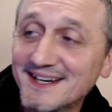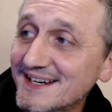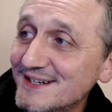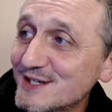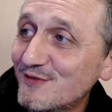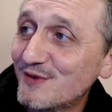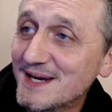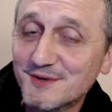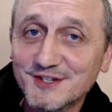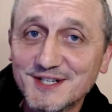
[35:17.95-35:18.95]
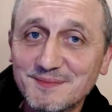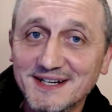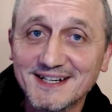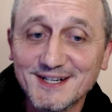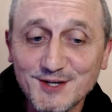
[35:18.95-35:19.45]
I know I've rambled on a bit.
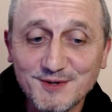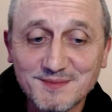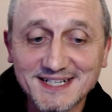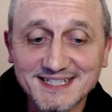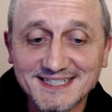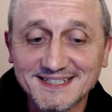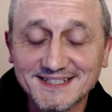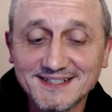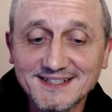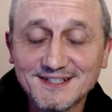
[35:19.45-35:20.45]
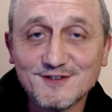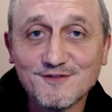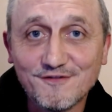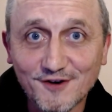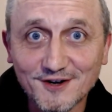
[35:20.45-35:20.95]
I hope you managed to
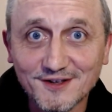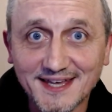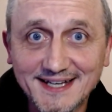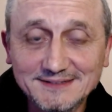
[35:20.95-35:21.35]
follow that.